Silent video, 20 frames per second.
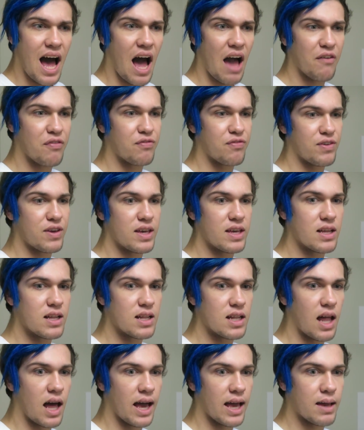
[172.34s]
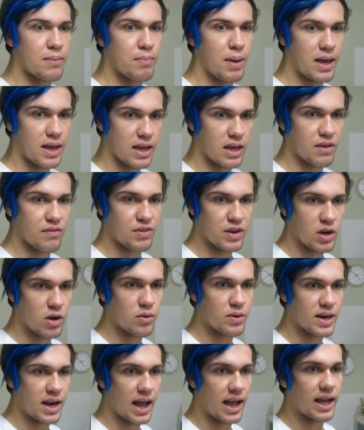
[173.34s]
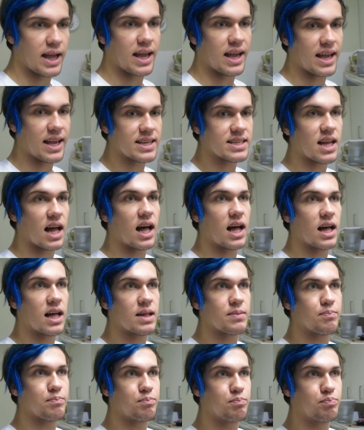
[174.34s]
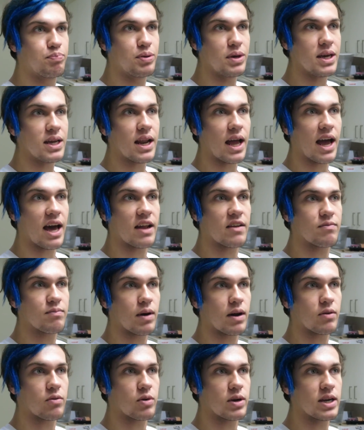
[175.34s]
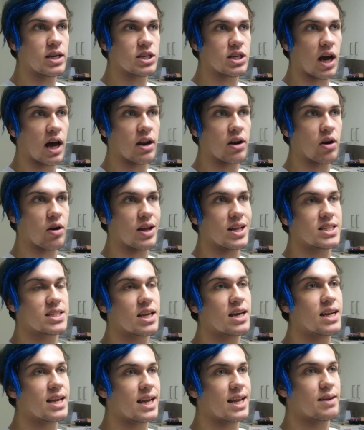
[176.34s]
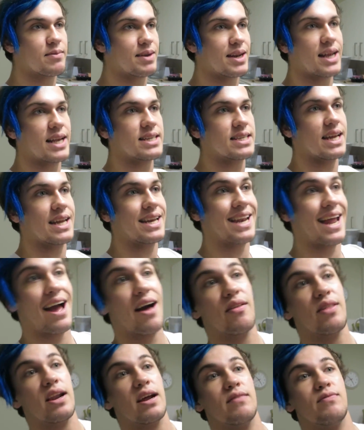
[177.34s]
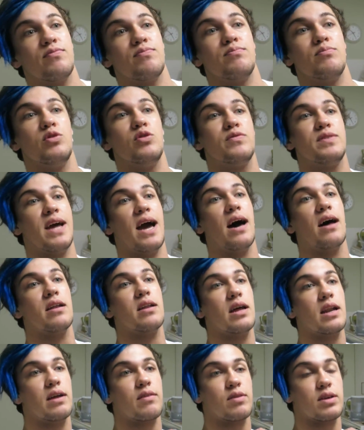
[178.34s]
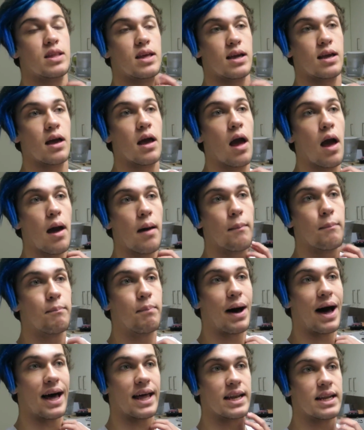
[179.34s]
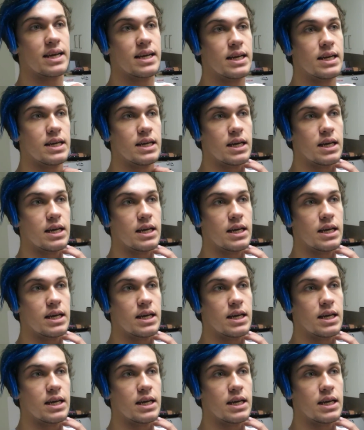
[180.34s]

I feel like making a video a day is a bit out of my reach. I don't know, it's gonna get a bit easier now that I've moved out and everything, but